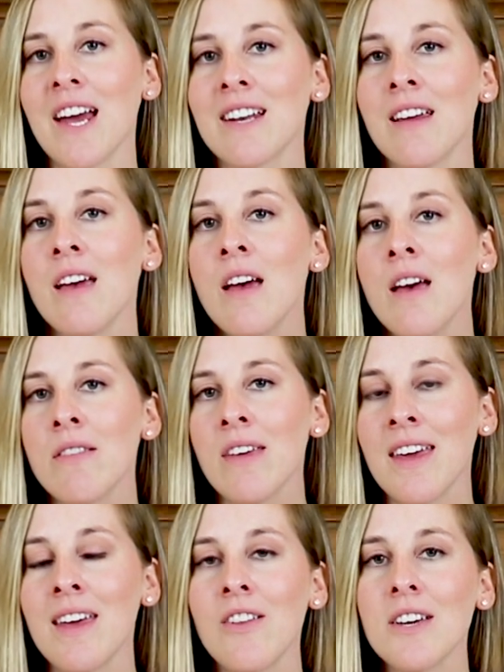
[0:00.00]
line, the
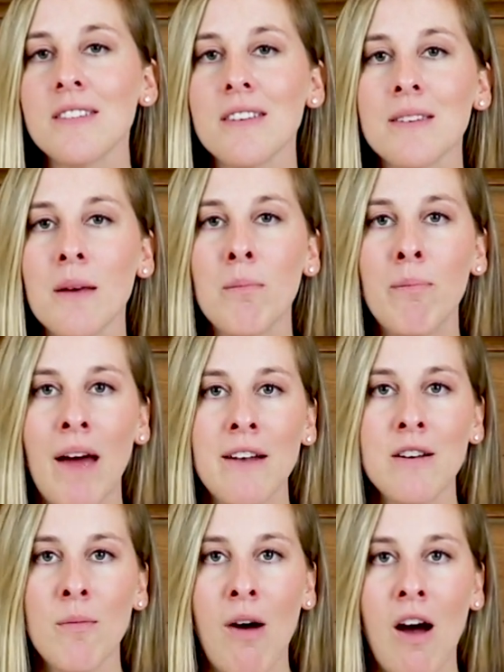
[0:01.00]
Helix is a
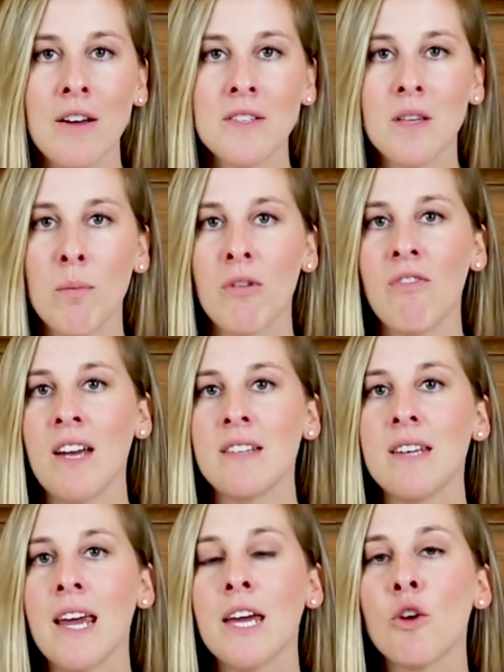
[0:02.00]
bed in a box that
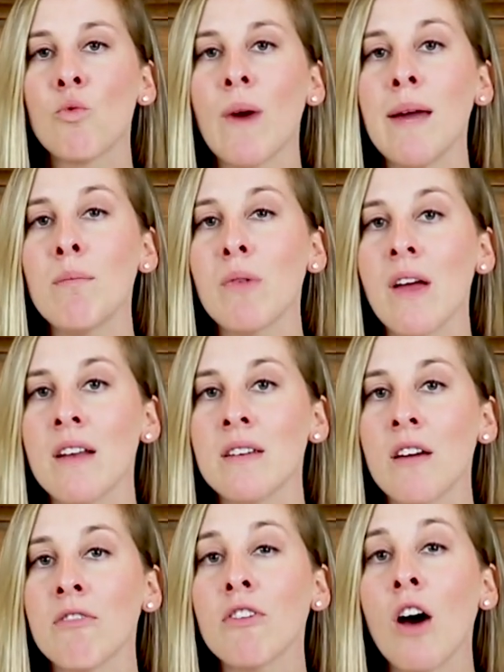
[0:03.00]
provides a great
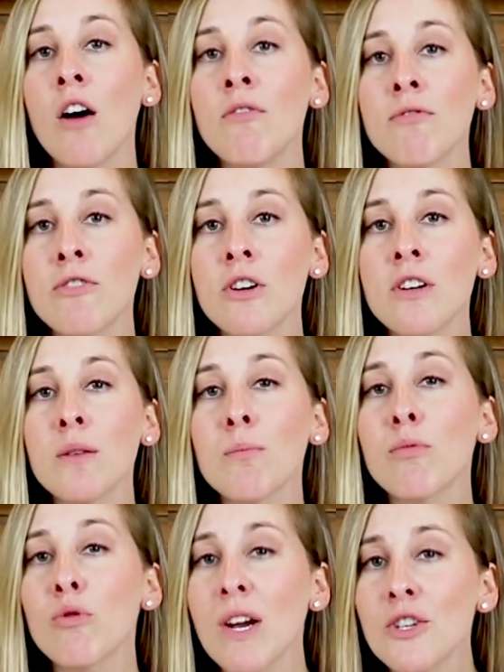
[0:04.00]
blend of comfort,
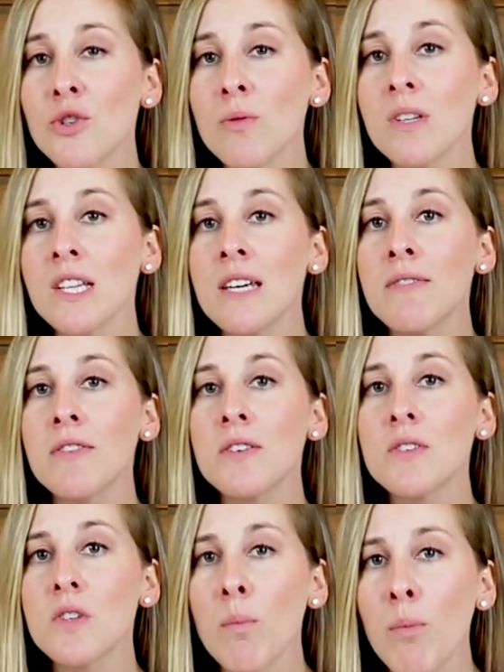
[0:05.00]
pressure relief,
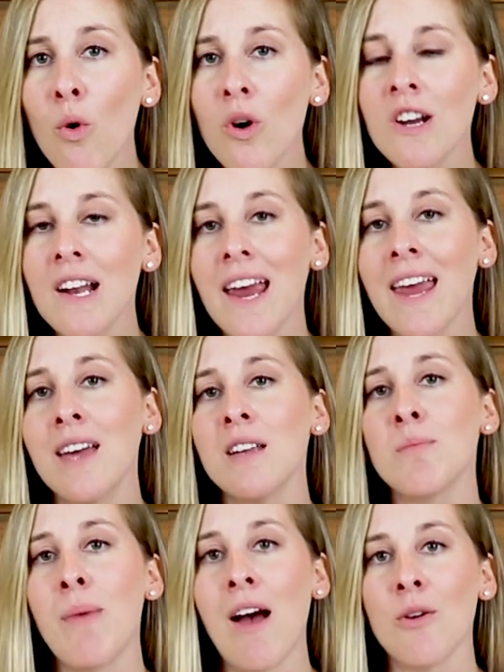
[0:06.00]
support,
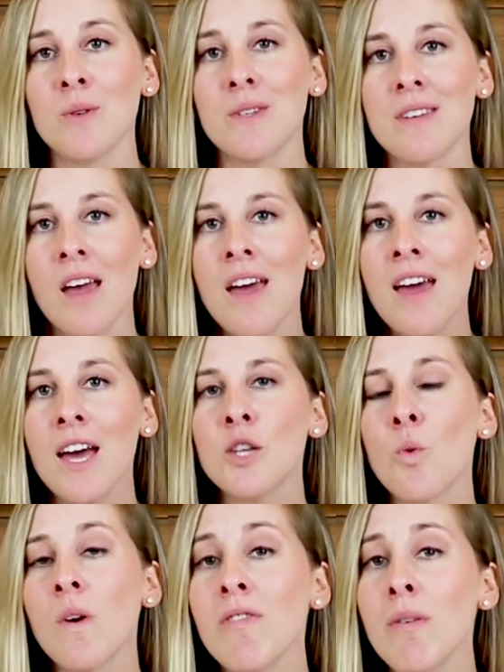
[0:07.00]
and bounce.
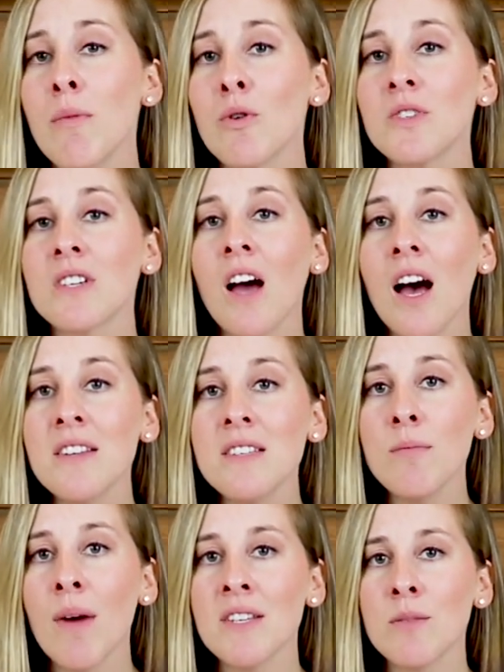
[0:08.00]
It's one of the most
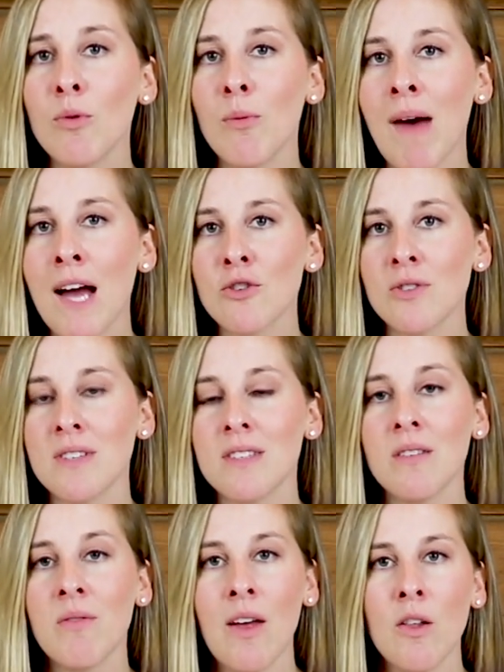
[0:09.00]
customizable
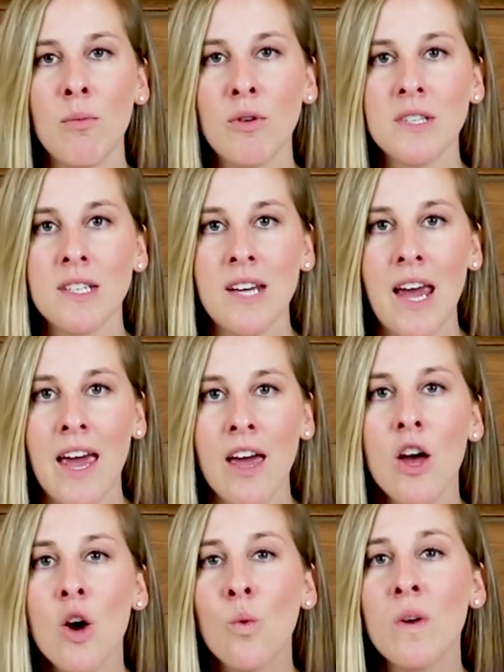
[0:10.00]
mattresses available
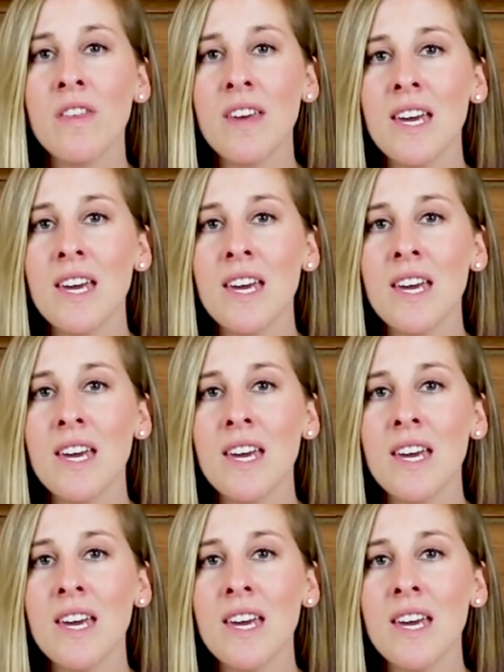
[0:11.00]
today, with